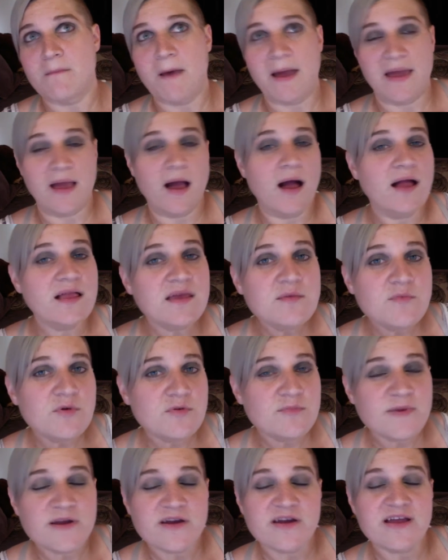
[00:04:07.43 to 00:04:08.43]
my
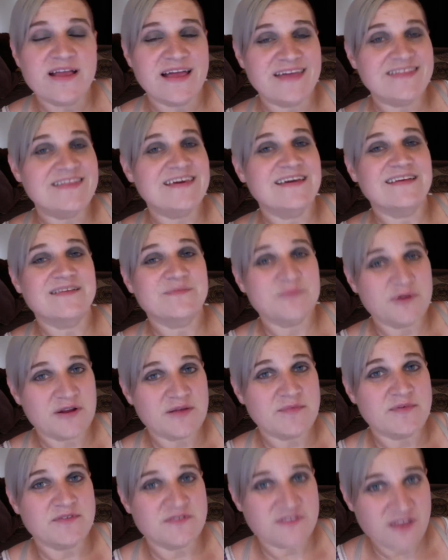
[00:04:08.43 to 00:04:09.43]
honeymoon period, I think, is
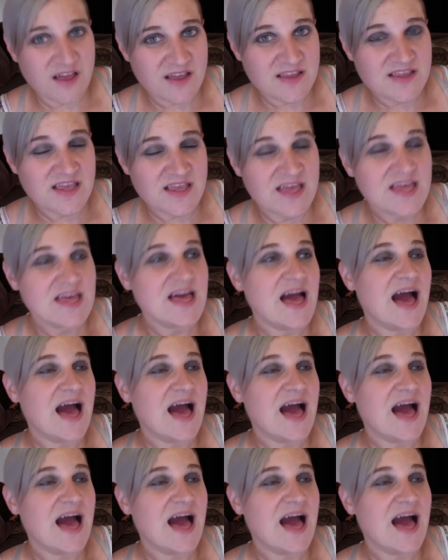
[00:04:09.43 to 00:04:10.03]
pretty much done.